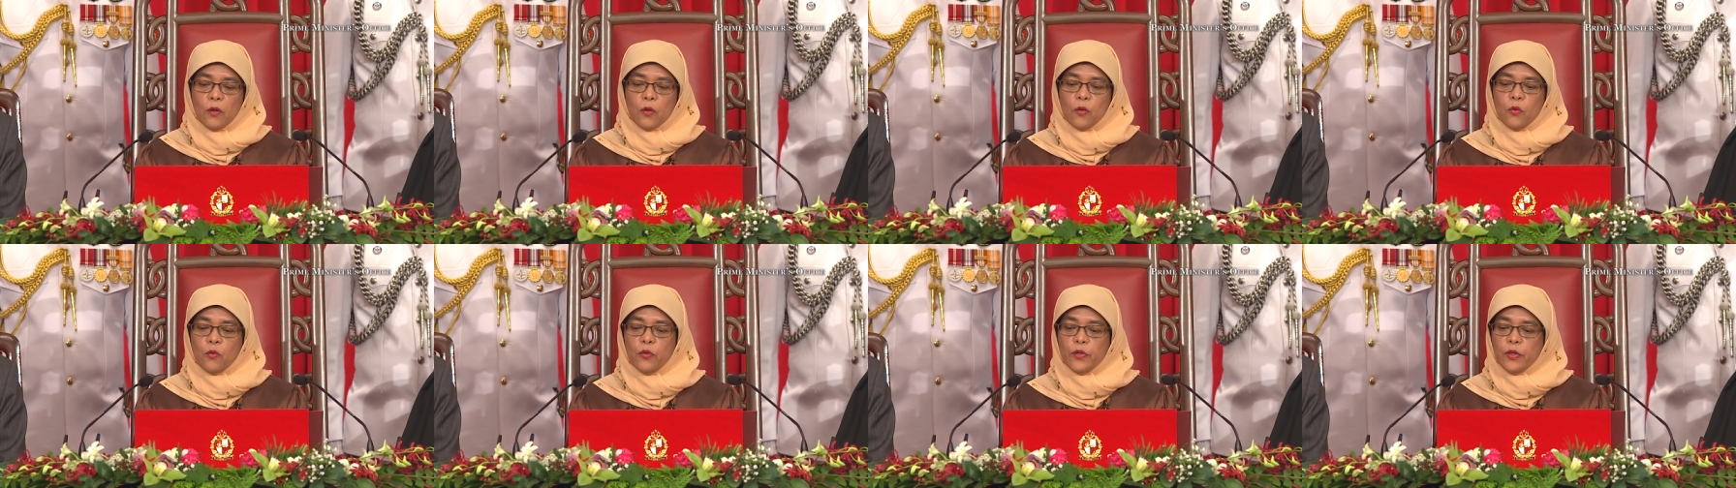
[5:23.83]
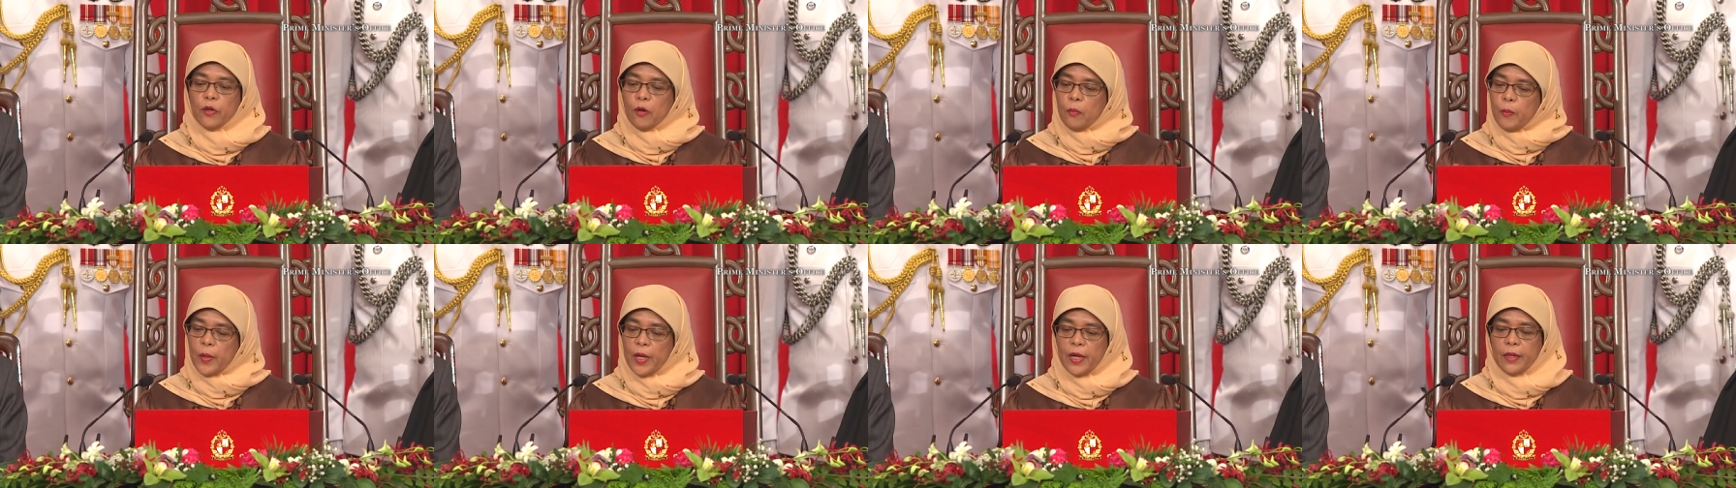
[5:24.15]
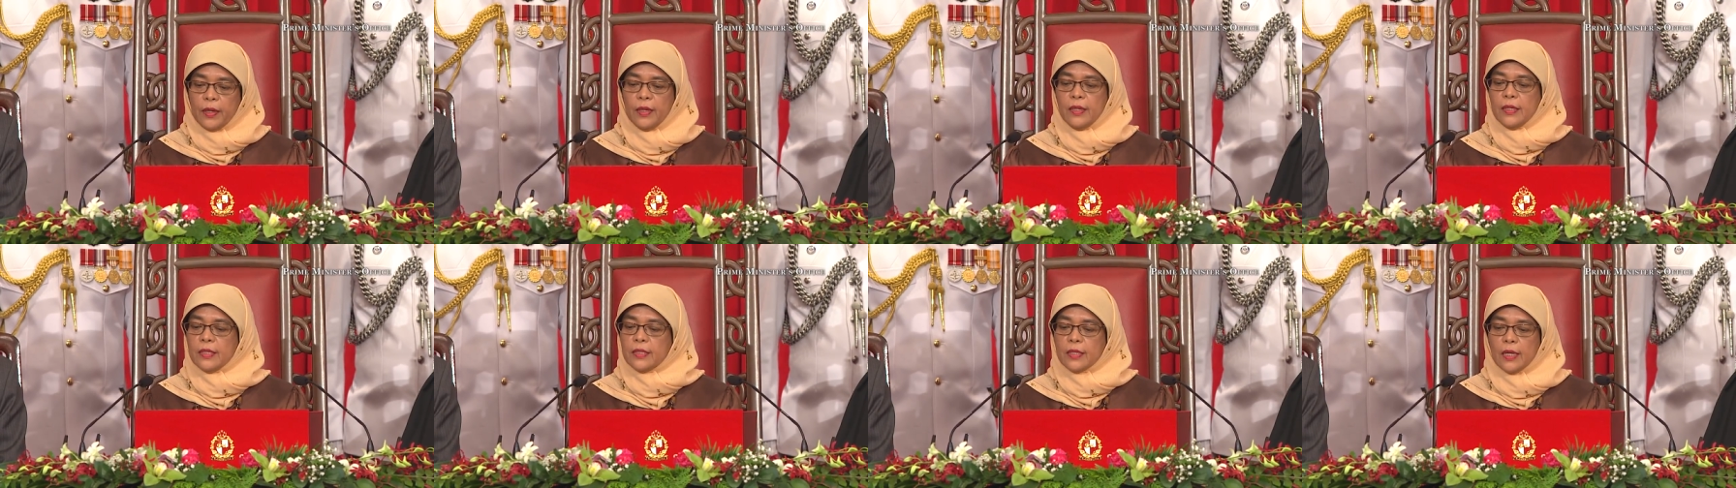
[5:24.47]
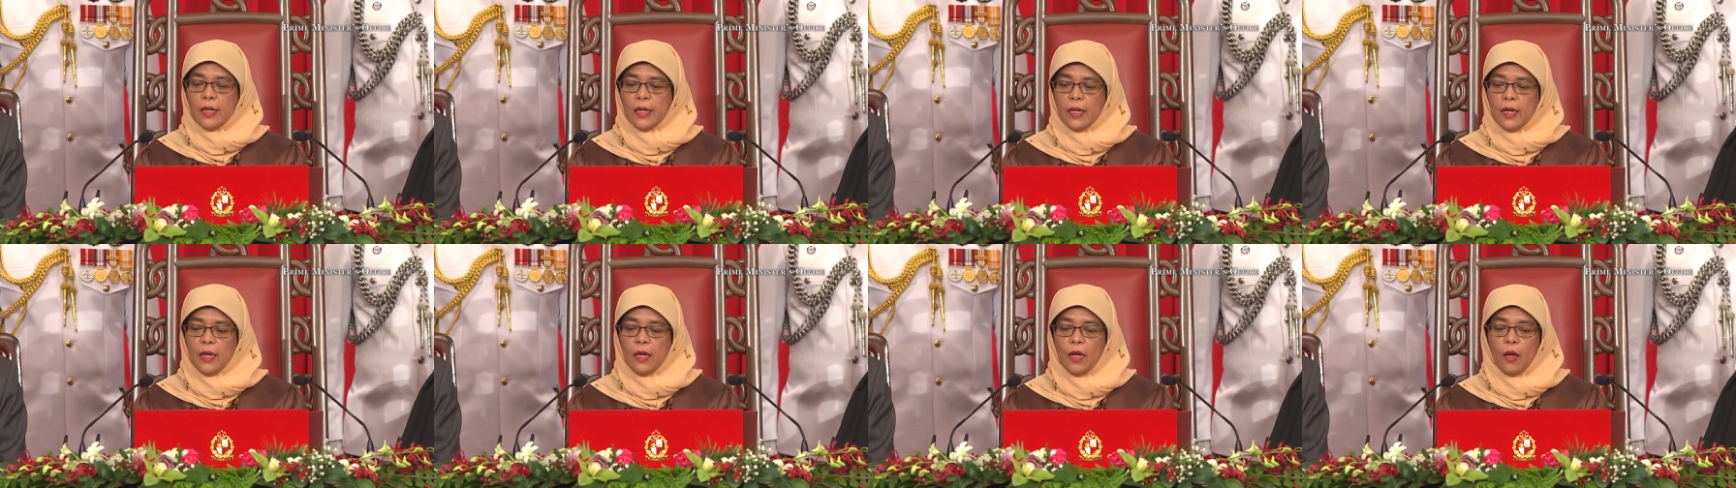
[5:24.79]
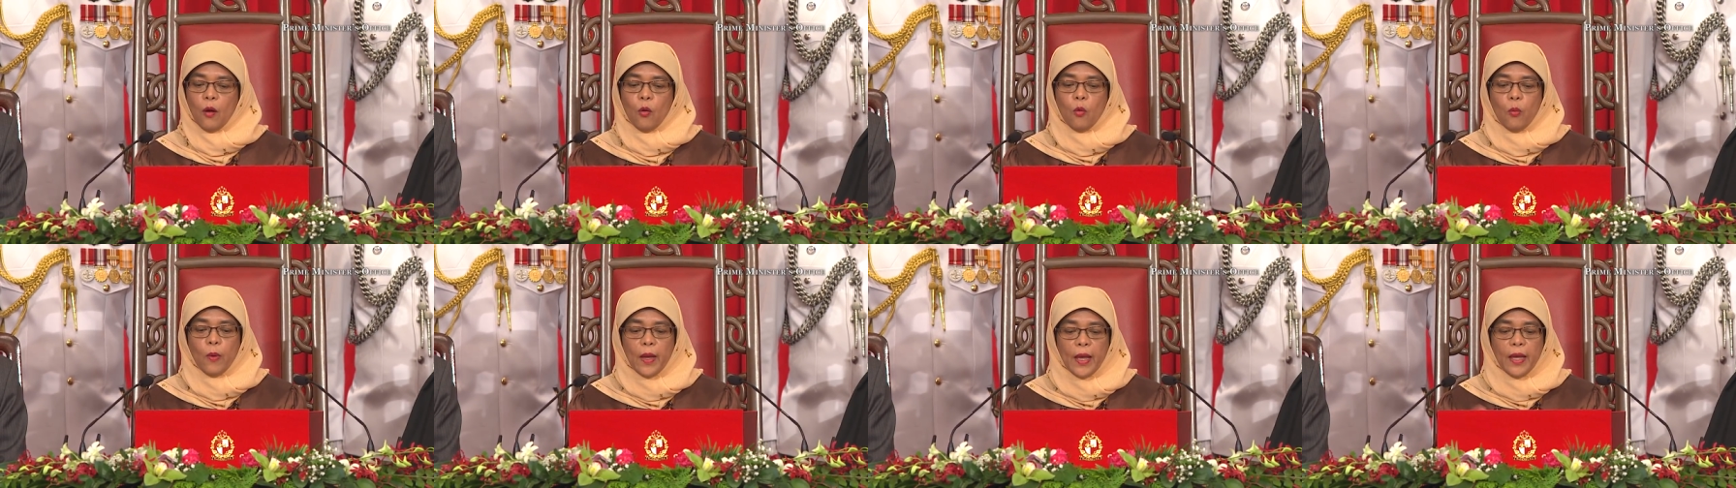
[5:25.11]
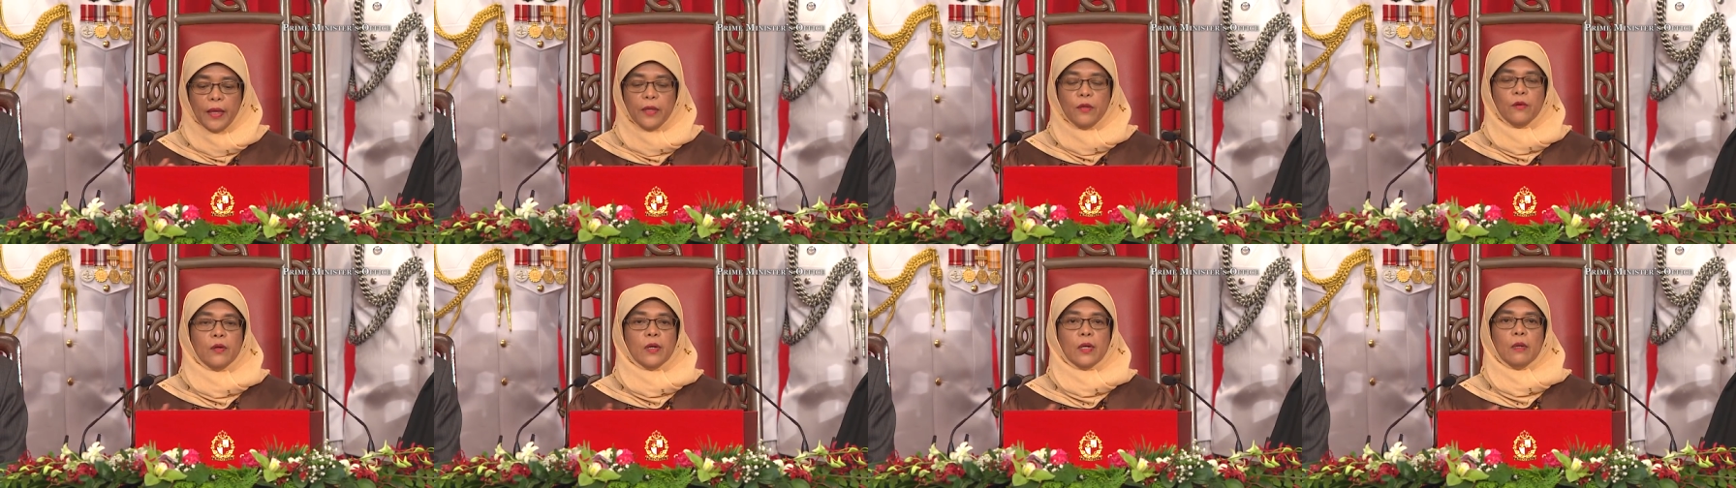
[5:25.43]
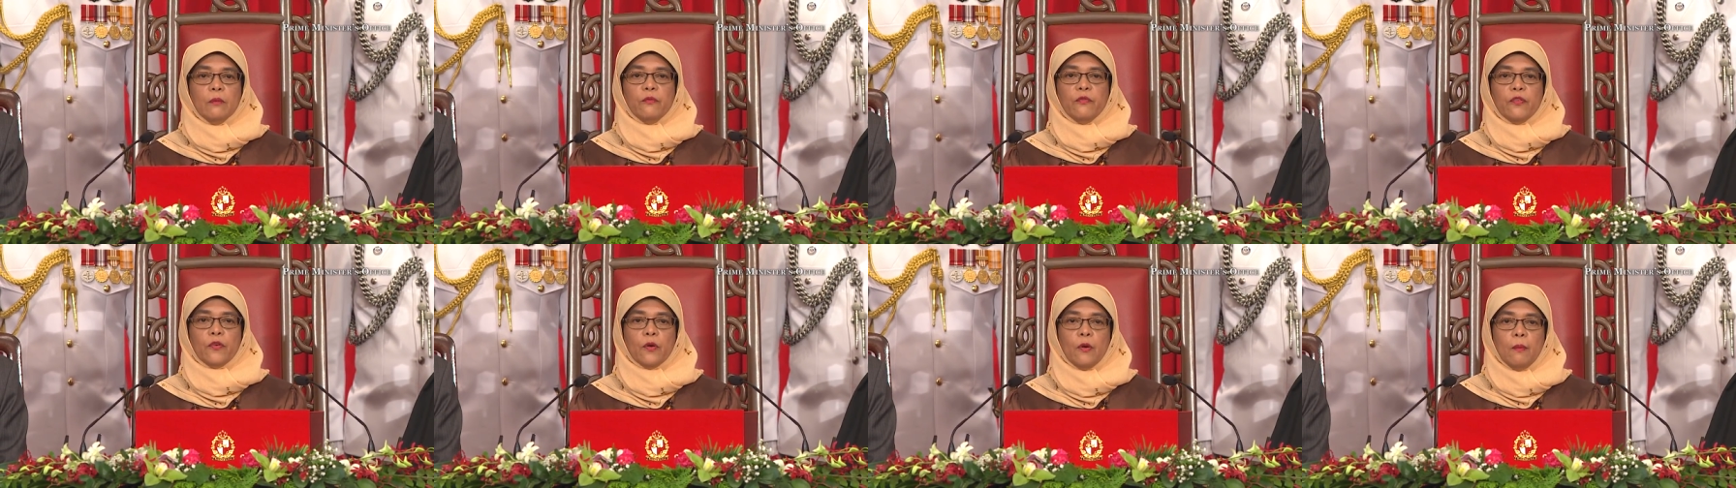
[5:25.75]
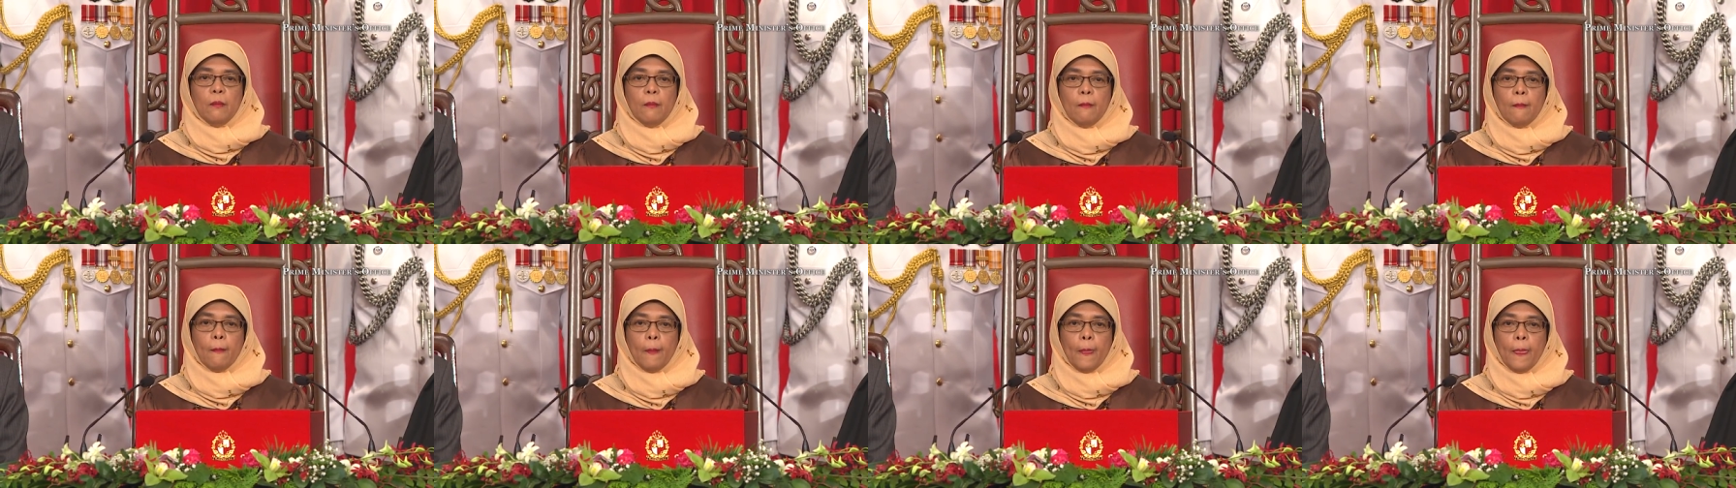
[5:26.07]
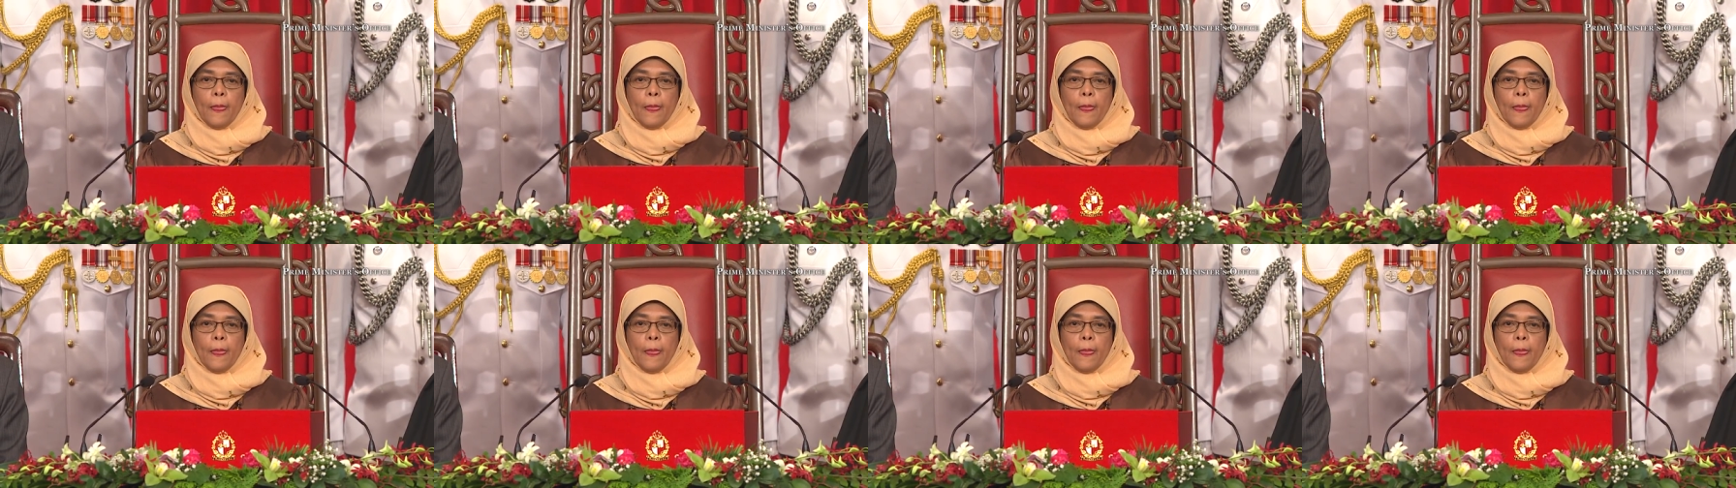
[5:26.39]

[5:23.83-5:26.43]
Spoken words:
who your parents are or where you come from.